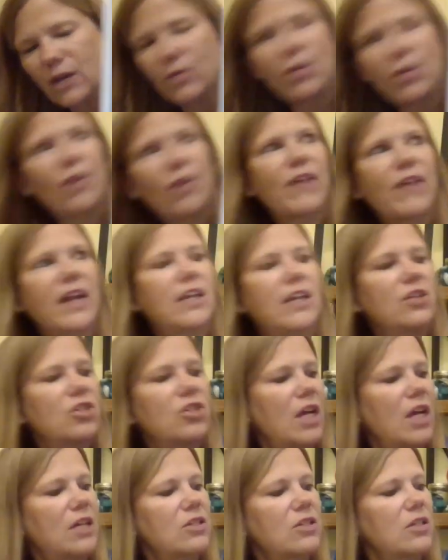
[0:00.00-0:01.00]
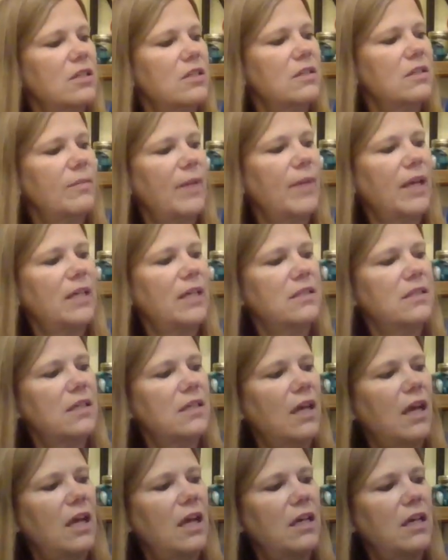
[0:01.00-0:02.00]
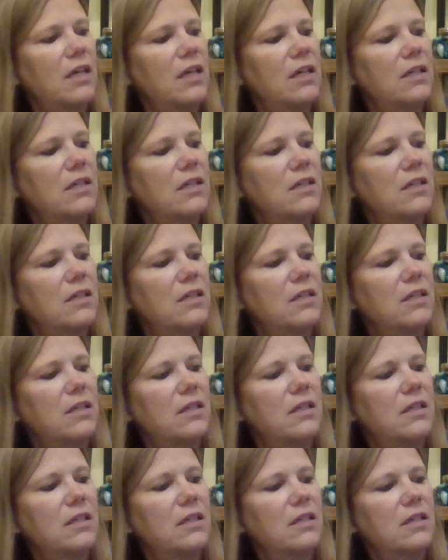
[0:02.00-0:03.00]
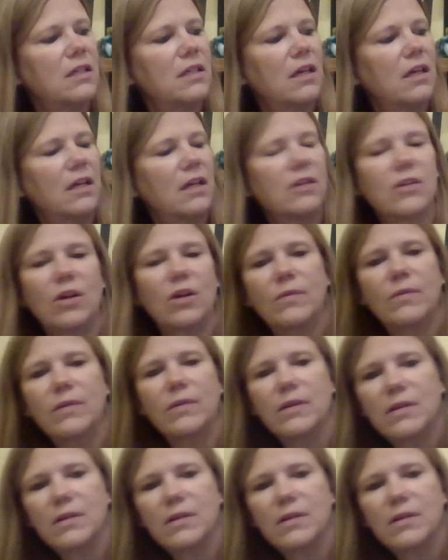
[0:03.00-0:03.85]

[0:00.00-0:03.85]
don't know if I can change it to make it say, I don't know.